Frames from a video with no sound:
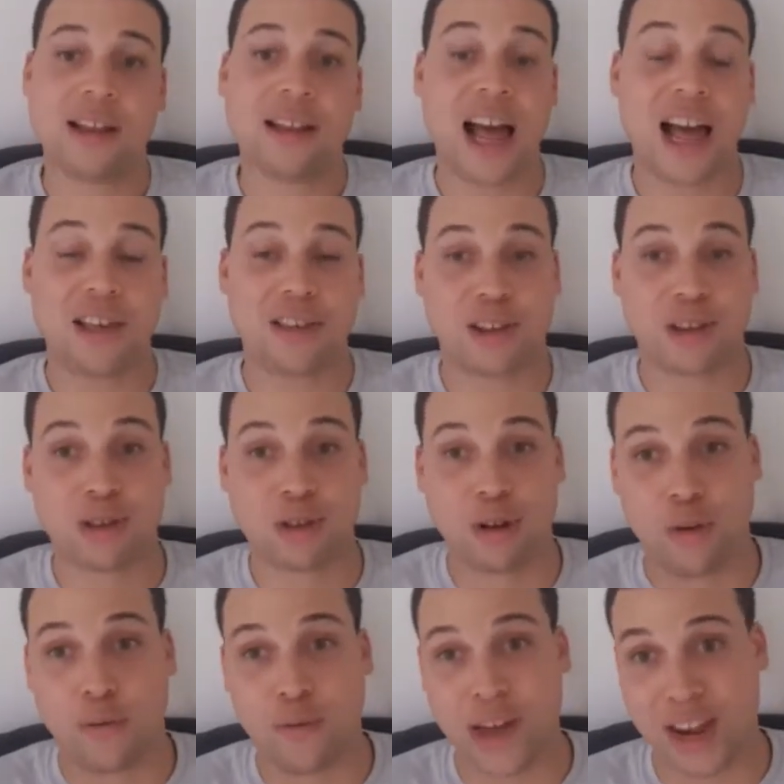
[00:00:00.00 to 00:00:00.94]
That's the
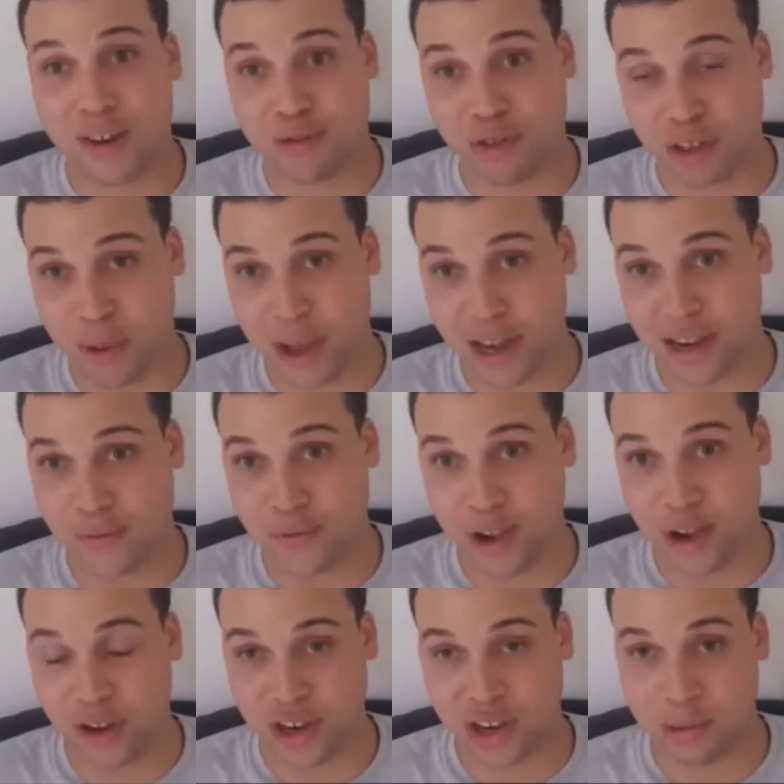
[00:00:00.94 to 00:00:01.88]
sort of introspective
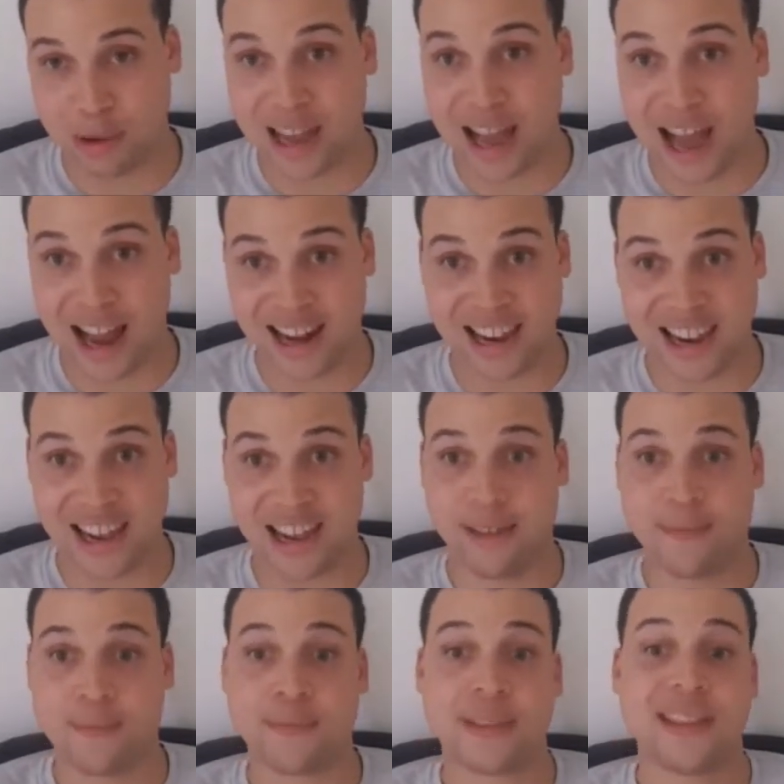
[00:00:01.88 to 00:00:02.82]
future that we can
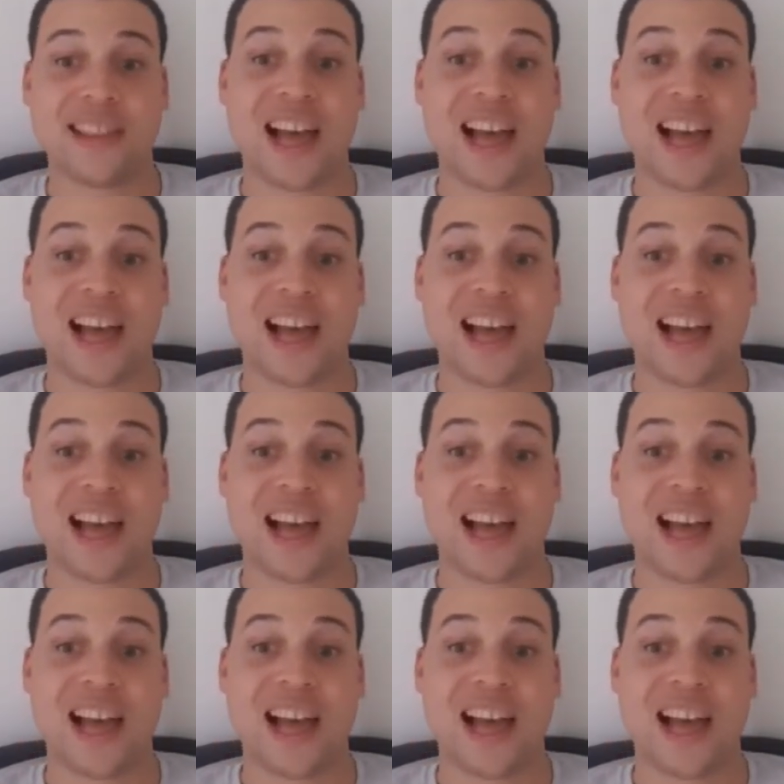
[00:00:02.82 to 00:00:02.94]
hear.